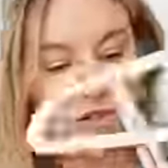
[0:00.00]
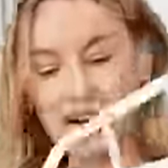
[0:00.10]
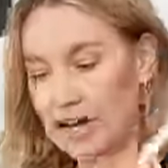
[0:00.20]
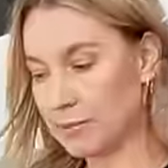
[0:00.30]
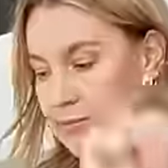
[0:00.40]

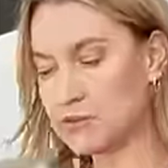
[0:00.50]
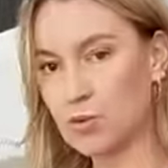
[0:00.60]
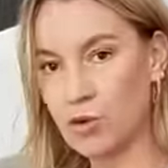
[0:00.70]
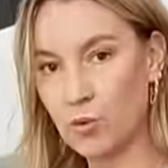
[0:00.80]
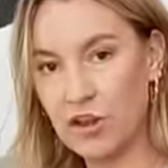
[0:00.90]
comes
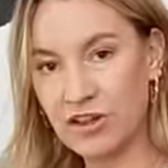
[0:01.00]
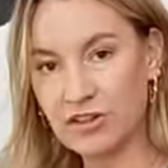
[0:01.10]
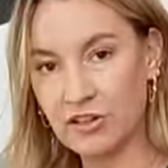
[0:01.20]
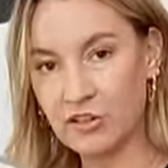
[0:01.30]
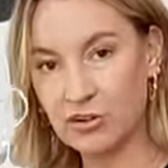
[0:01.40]
with
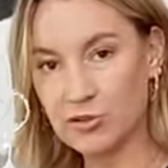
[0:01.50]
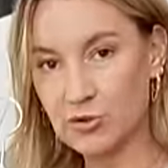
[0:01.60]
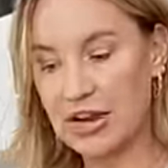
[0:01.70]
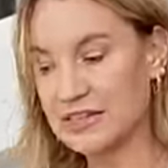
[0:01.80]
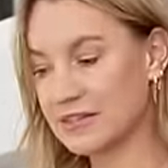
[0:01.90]
the little
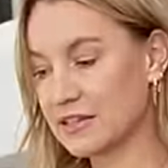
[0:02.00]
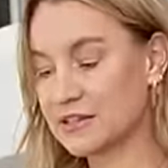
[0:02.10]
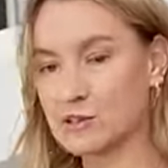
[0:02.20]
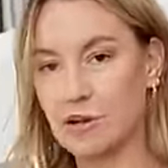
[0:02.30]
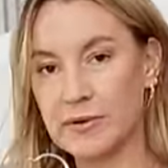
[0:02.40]
dress.
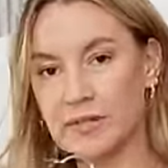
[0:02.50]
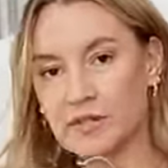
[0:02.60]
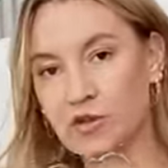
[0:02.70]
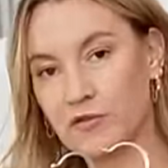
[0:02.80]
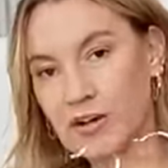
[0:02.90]
So I'm gonna
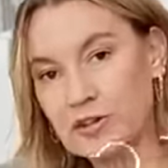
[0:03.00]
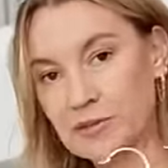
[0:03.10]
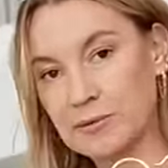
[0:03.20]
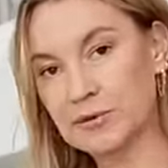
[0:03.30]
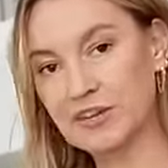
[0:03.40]
scoot over here so
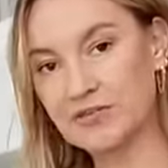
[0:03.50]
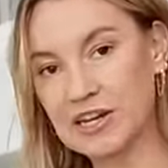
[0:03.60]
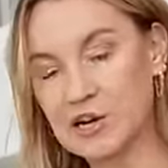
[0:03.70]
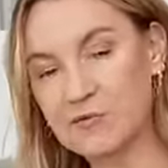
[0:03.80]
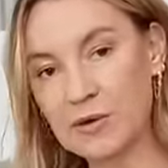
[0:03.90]
I can put the
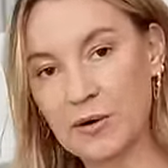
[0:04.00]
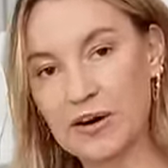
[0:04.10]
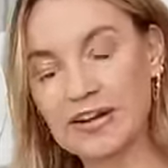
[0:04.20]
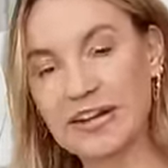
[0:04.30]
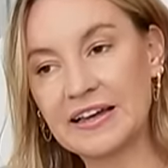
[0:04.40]
video of me
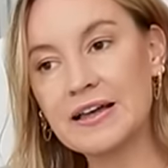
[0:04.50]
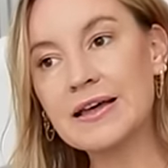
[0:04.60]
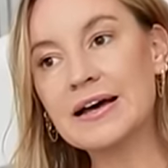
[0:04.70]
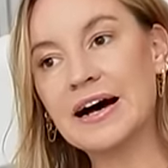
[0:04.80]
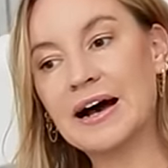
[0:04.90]
wearing it.
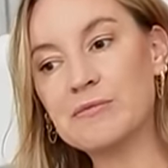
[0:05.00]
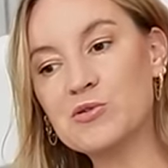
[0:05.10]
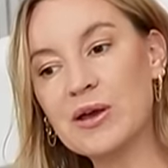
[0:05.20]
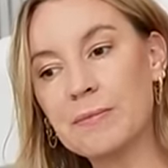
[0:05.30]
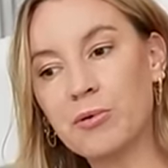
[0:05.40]
Um, you
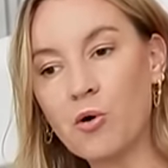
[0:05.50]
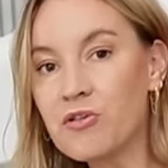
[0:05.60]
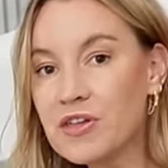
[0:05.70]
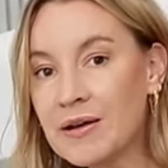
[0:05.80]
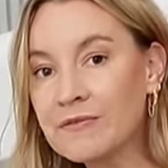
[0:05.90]
get both
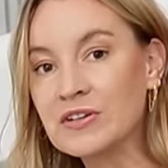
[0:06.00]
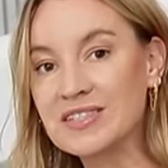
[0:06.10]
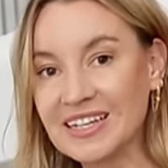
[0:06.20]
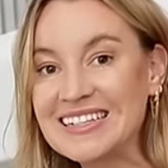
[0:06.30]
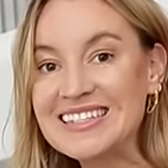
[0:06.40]
of them for
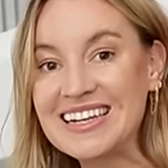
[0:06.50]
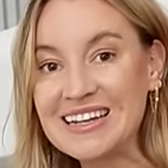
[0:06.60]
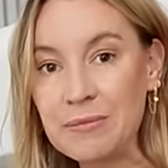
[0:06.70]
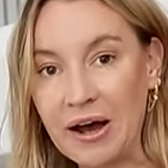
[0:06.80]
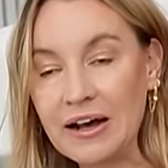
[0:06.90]

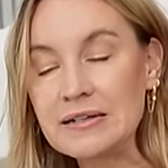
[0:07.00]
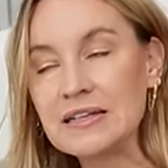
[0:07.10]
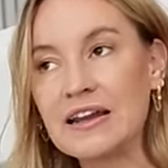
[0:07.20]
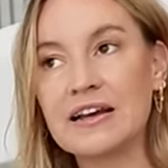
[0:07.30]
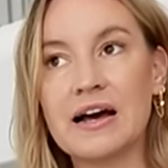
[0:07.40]
16 bucks
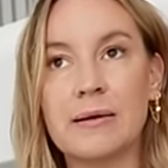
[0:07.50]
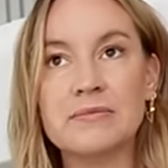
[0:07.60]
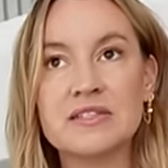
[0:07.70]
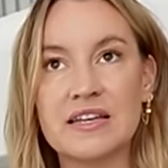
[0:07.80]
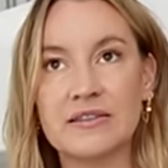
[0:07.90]
and it
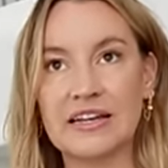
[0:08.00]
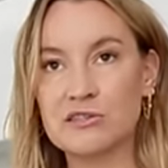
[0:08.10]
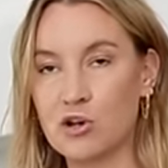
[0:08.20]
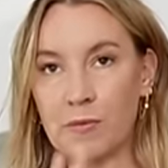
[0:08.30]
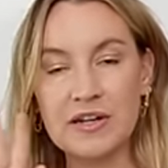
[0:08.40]
comes in like
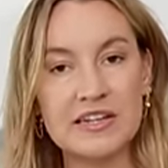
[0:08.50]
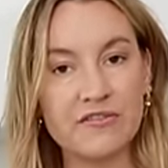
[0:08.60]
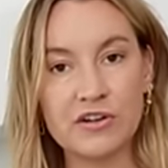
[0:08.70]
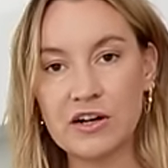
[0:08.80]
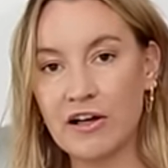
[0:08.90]
so many
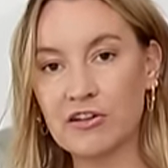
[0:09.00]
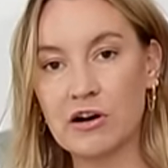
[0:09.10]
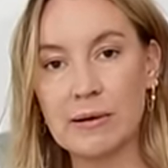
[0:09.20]
different color